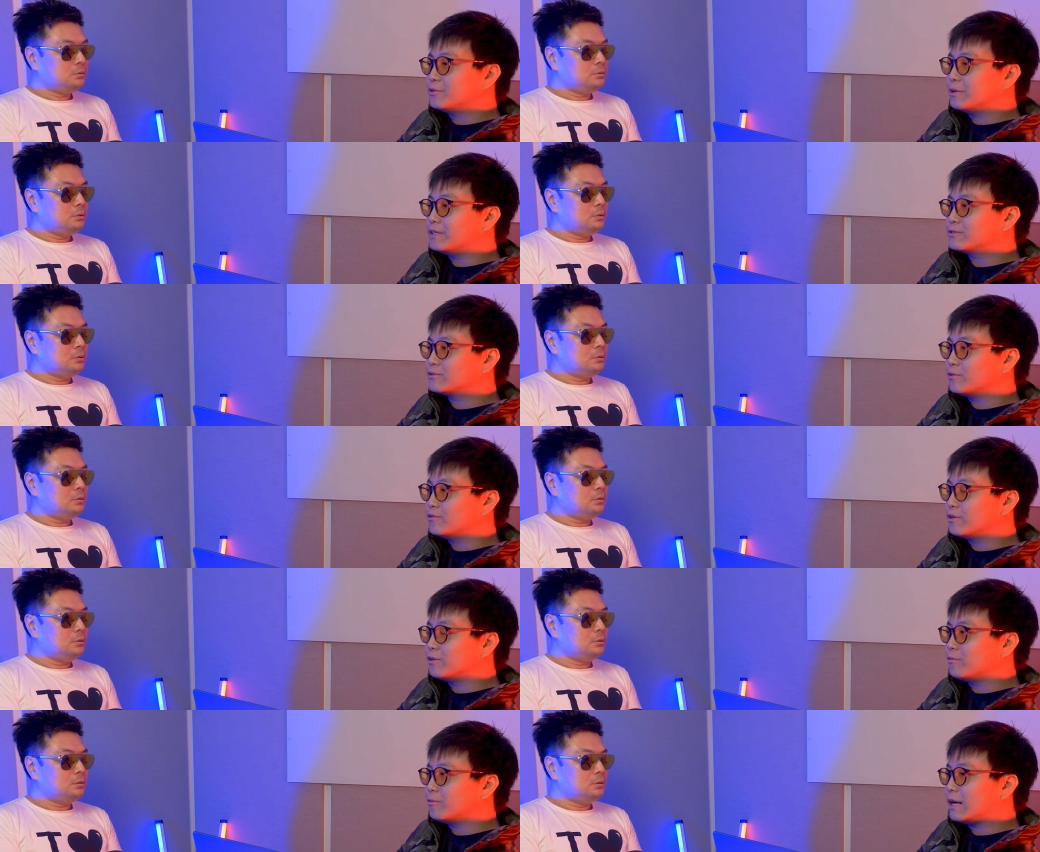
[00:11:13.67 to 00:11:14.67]
Speaker 1: going so
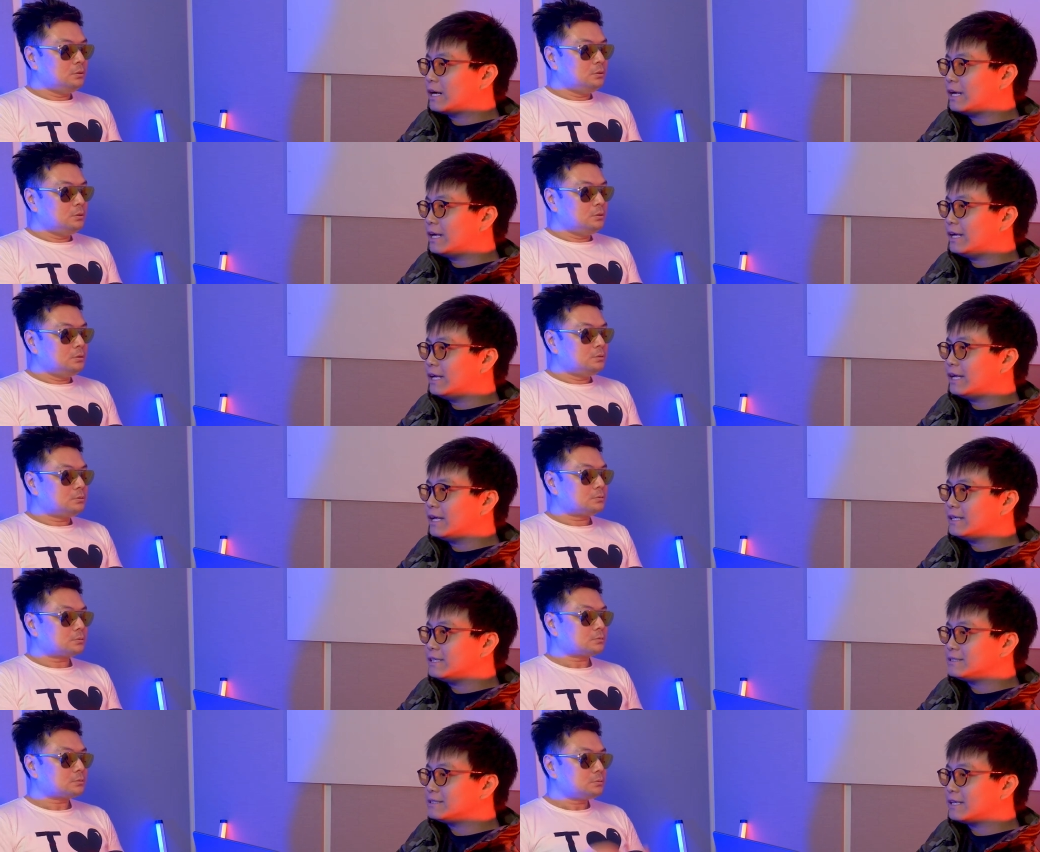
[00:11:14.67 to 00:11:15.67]
wrong, why
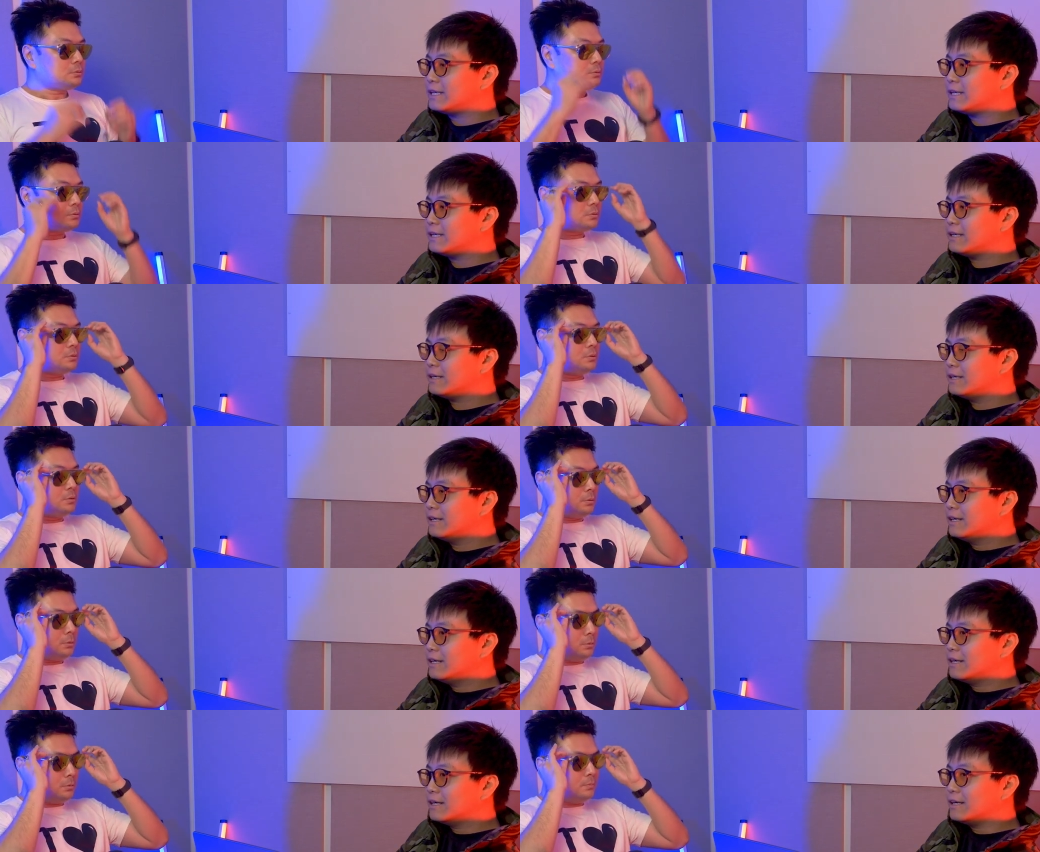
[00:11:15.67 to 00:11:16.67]
is there
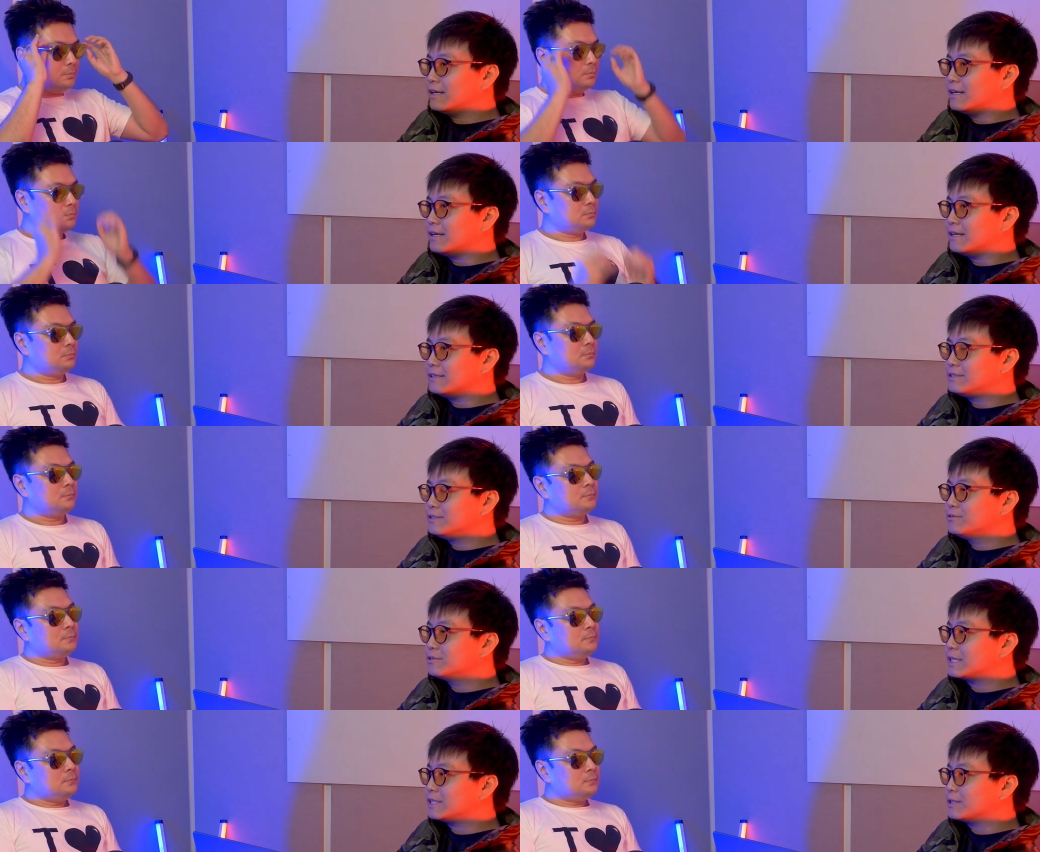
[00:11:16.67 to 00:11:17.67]
uh,
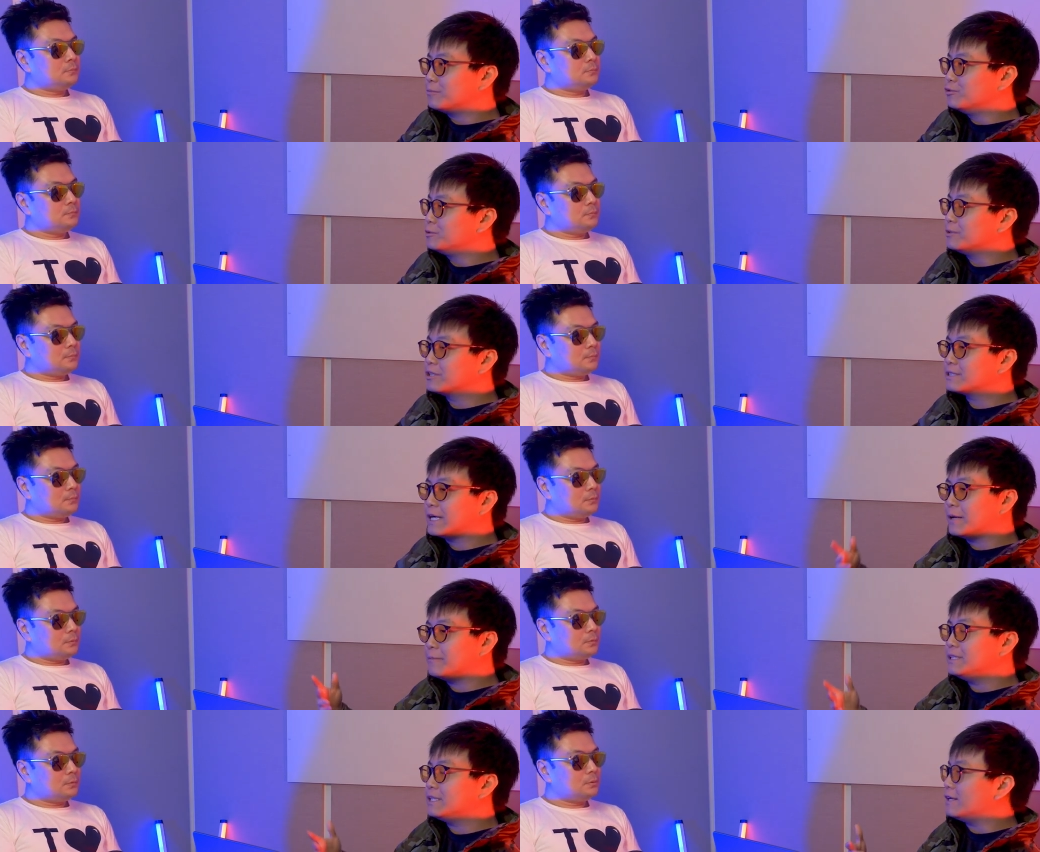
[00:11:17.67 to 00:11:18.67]
still such a push because I,
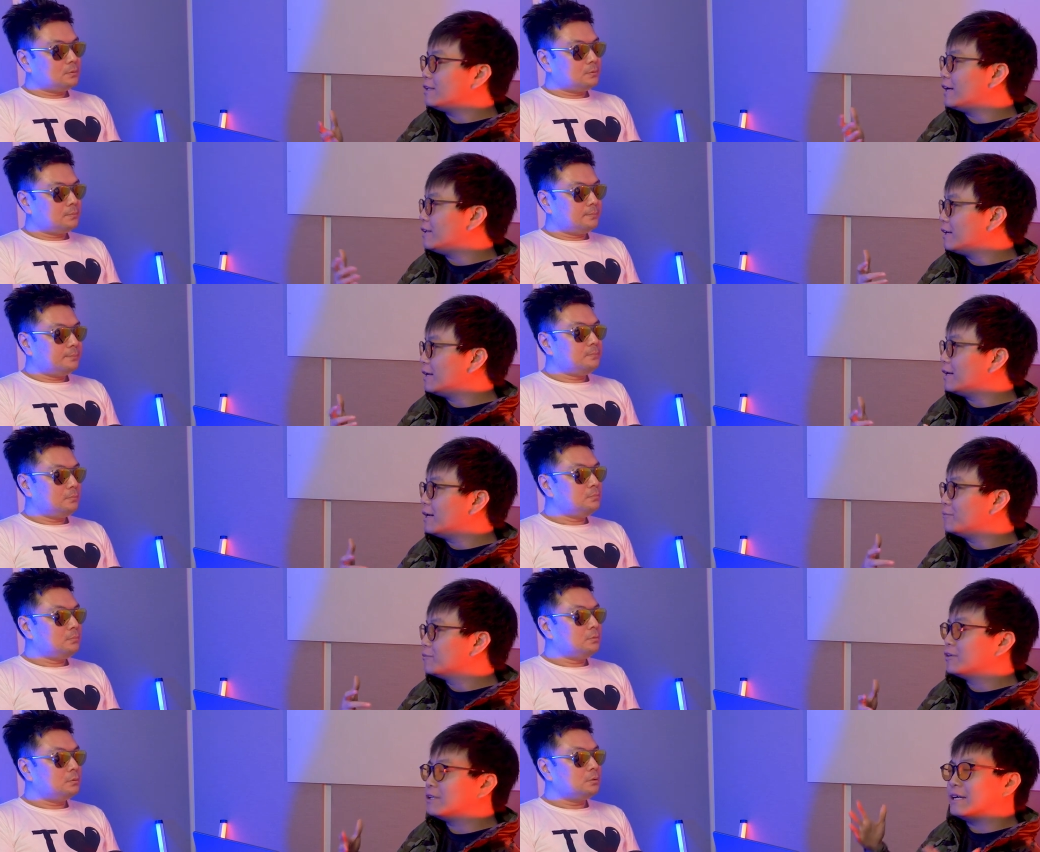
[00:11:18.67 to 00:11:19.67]
I mean I, I,
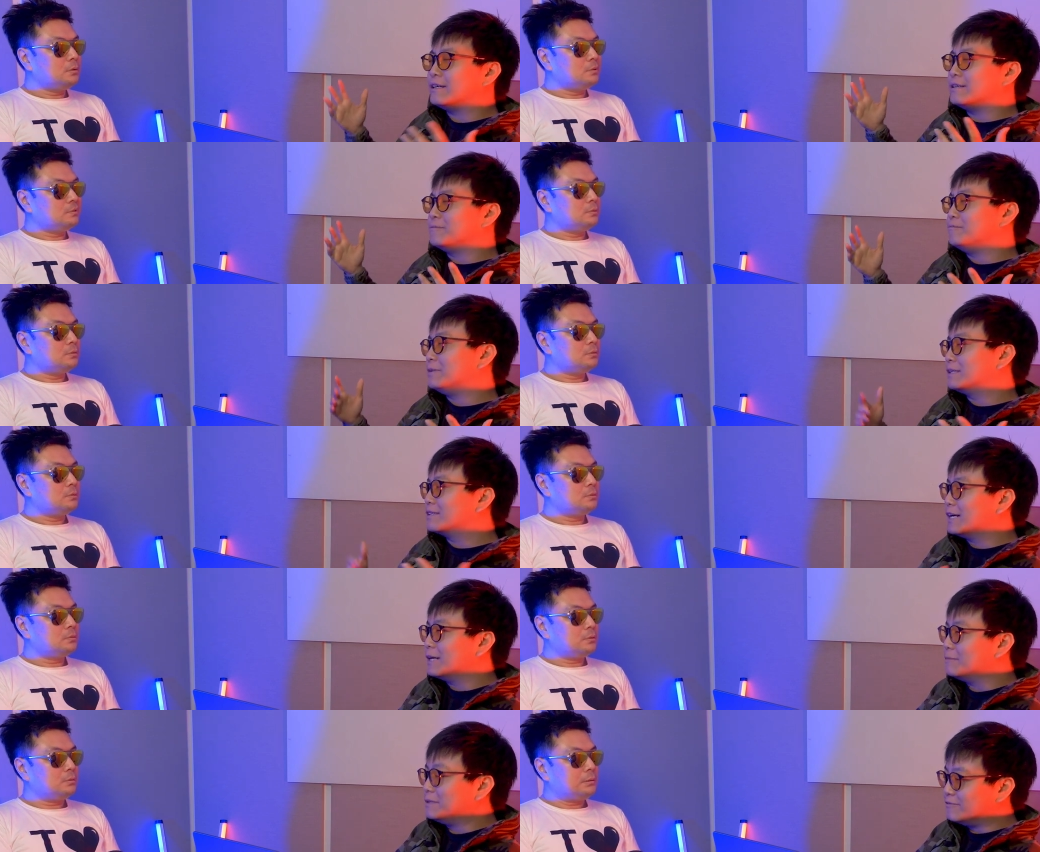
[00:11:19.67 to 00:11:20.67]
I'm not like a big
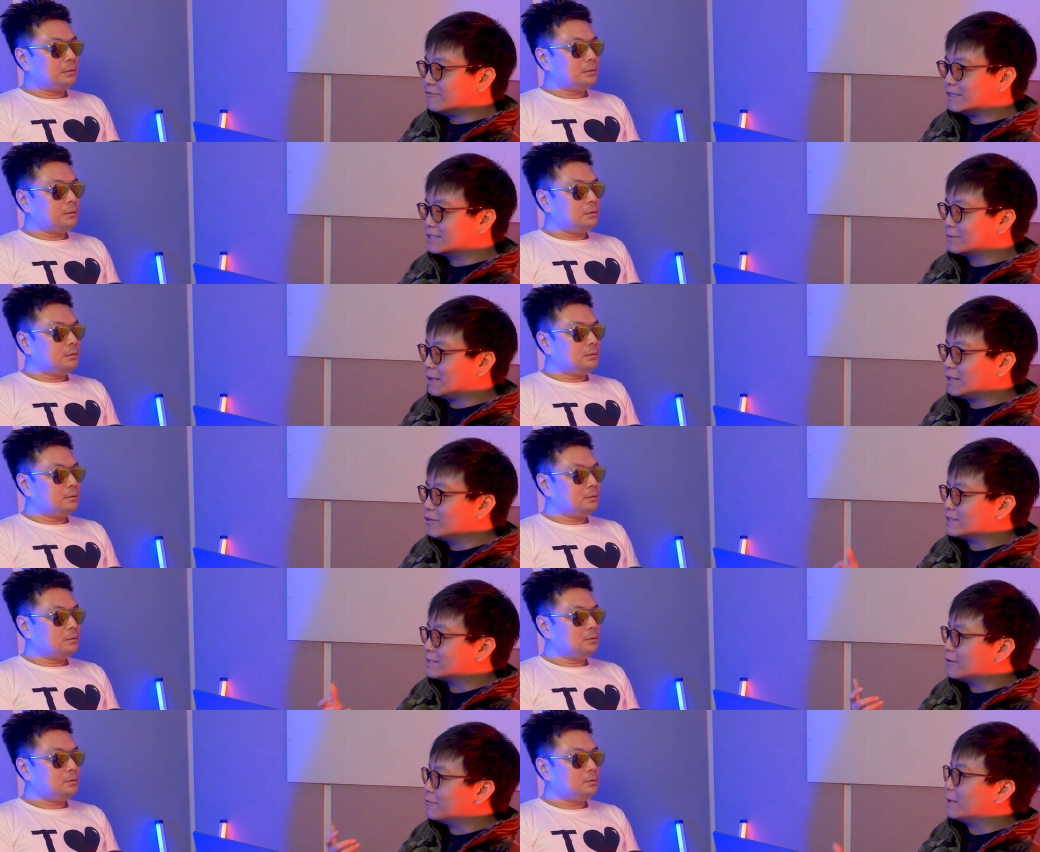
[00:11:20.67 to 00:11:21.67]
time investor but I look
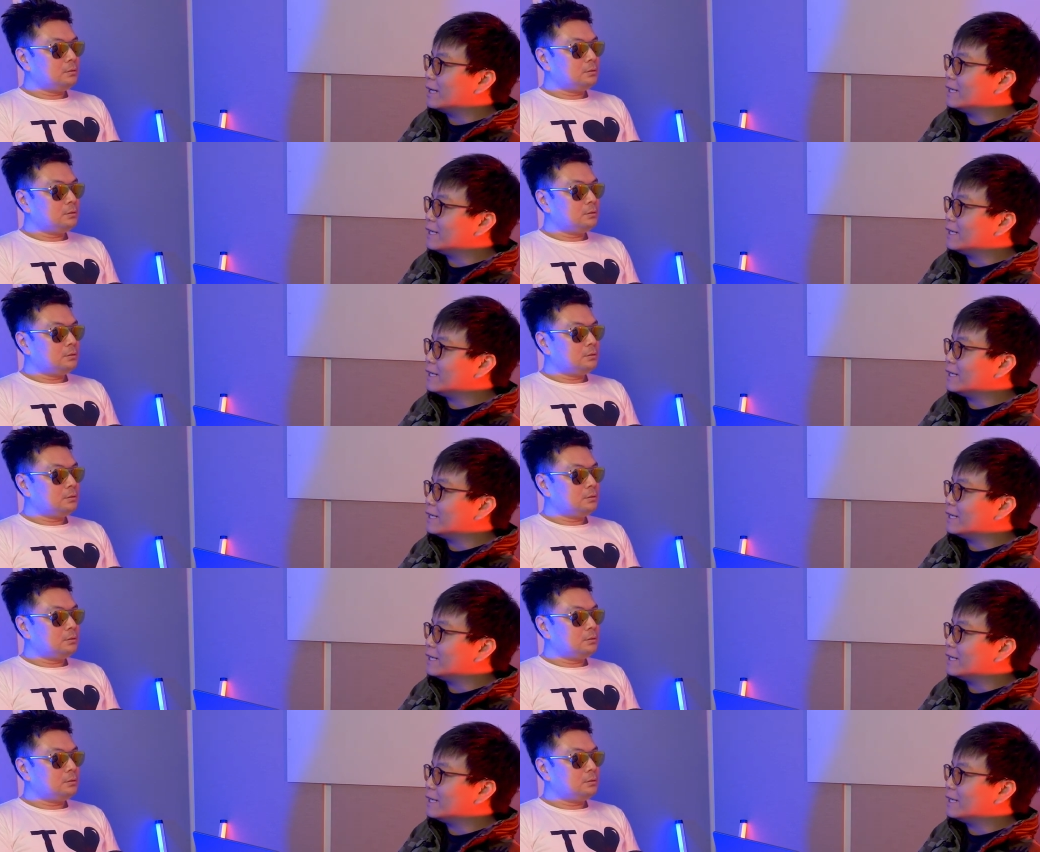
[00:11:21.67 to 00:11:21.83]
at some of my